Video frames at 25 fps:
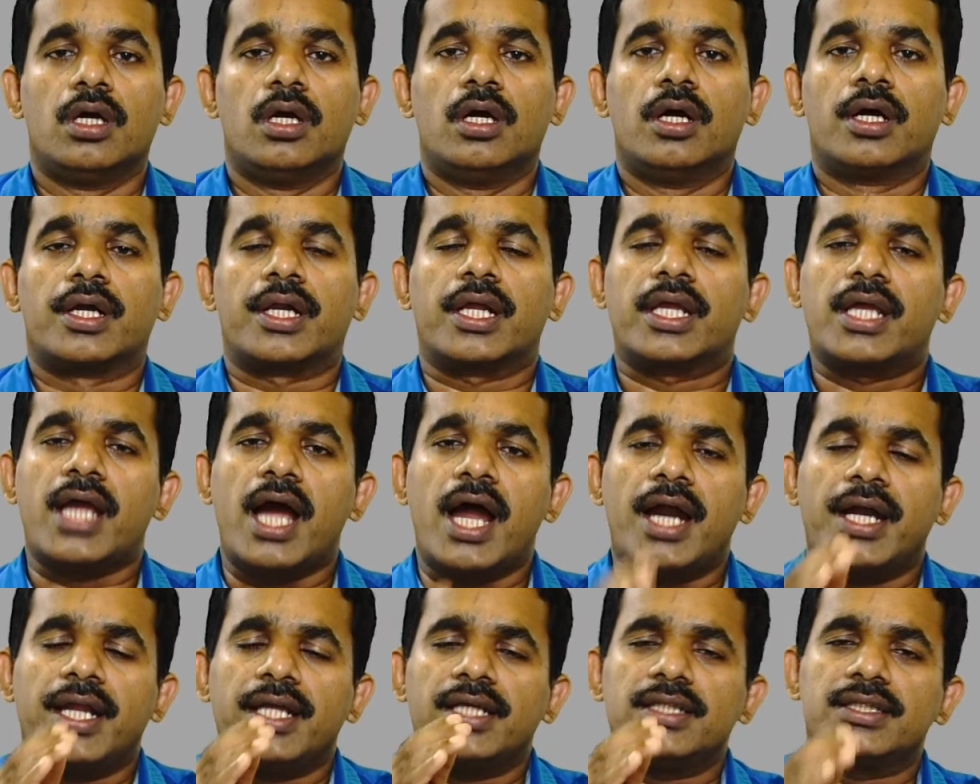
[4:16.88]

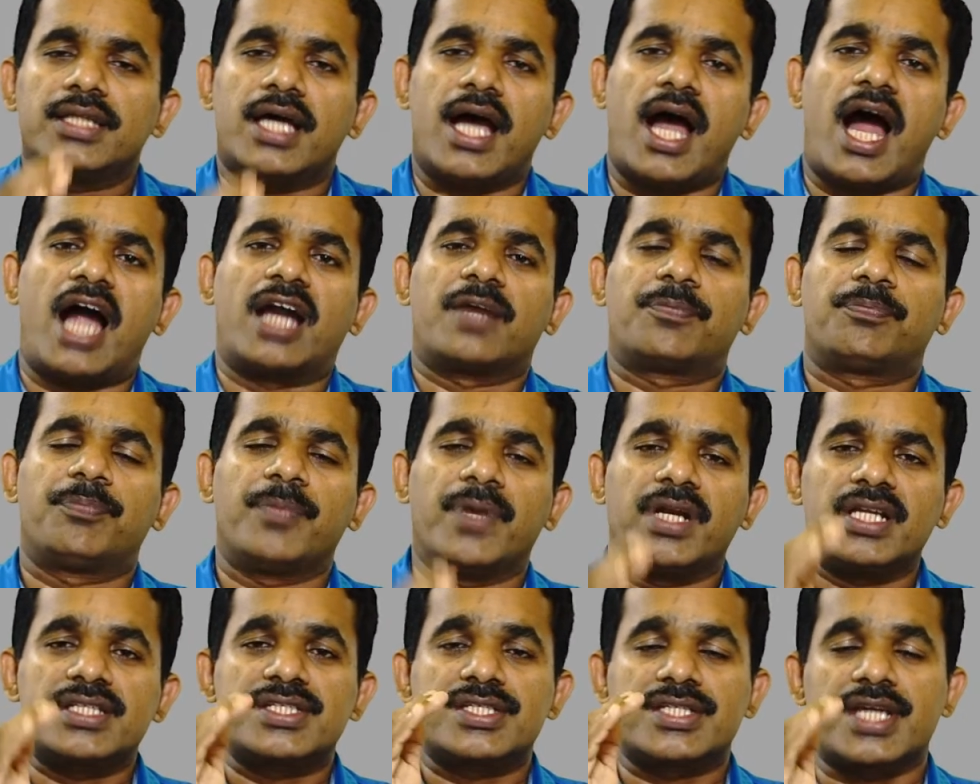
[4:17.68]
Regarding the
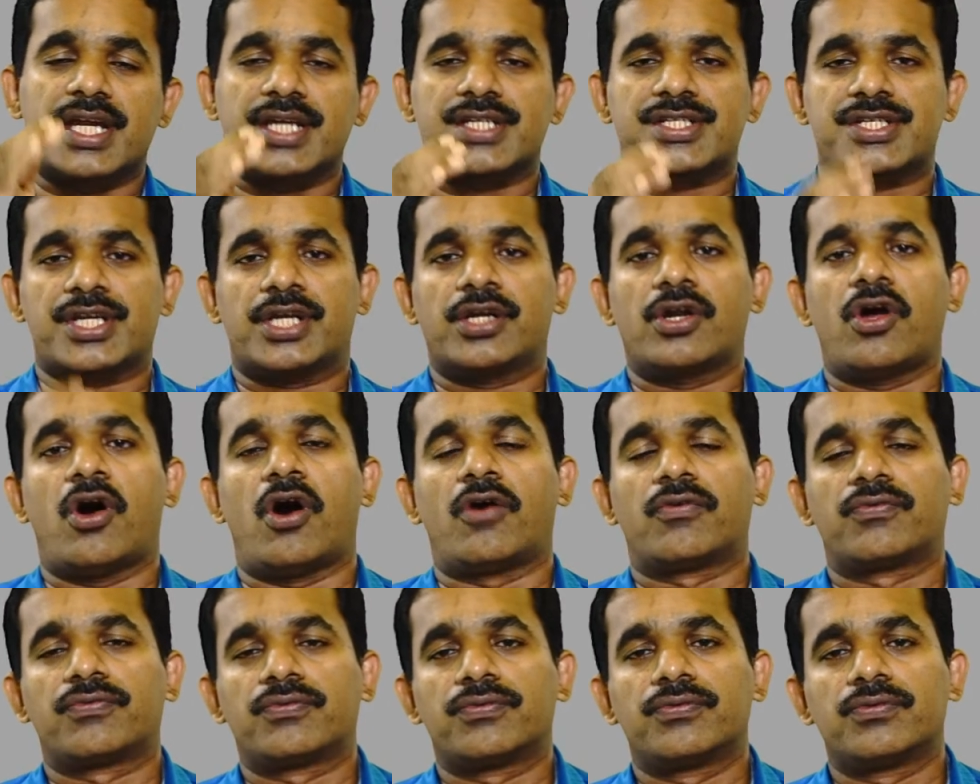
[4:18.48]
administration
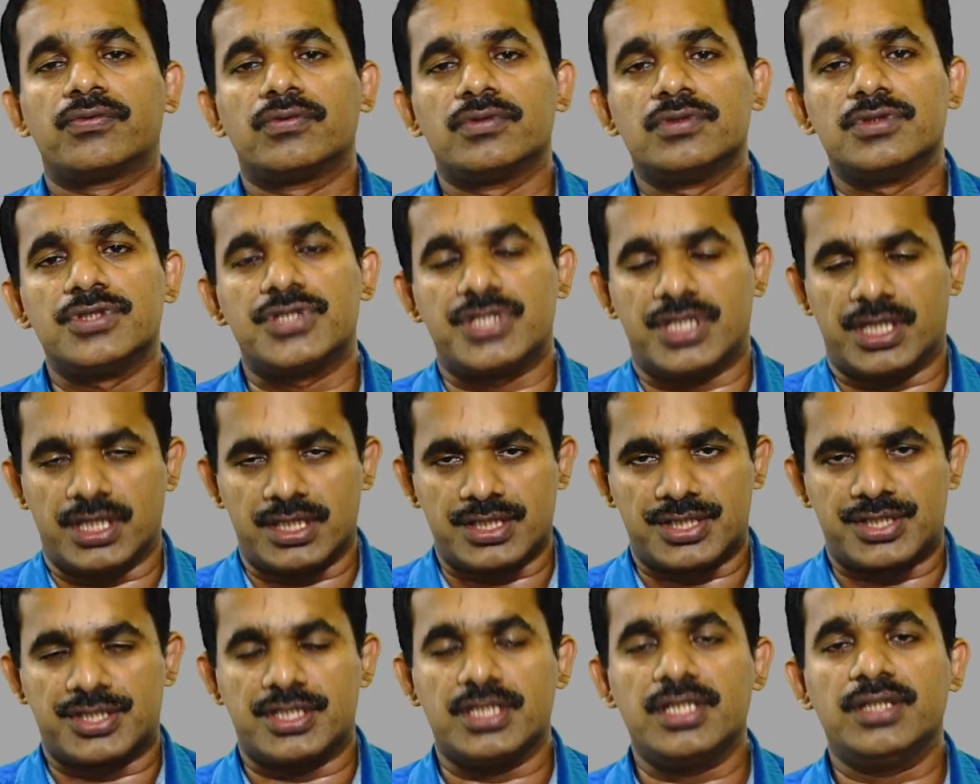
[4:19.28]
of G
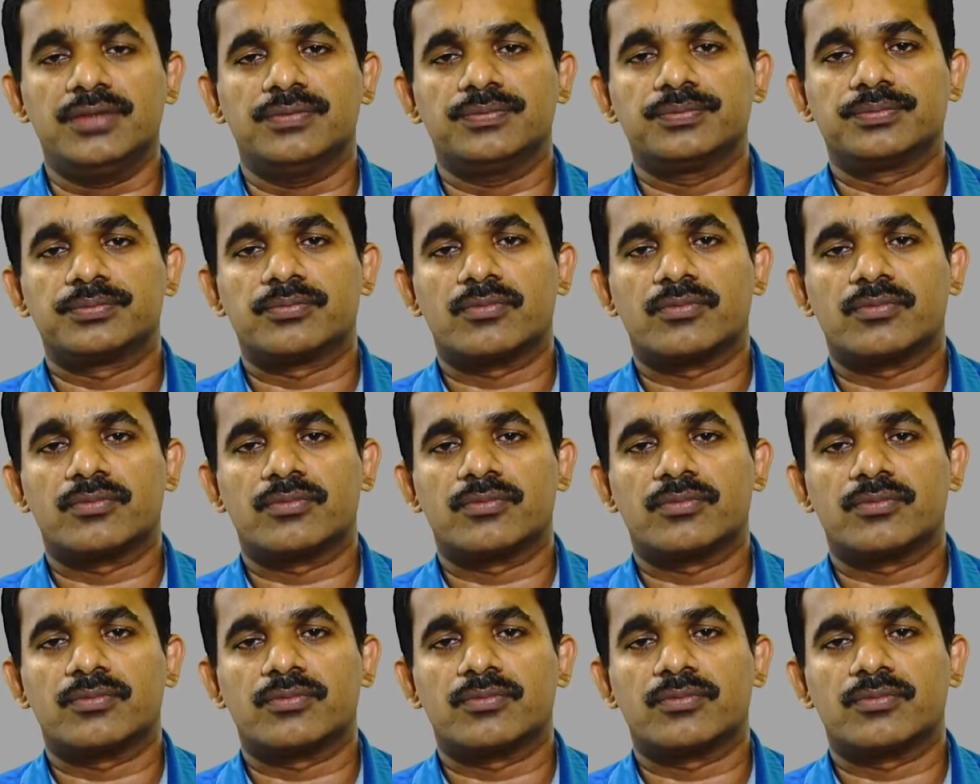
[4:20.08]
S T,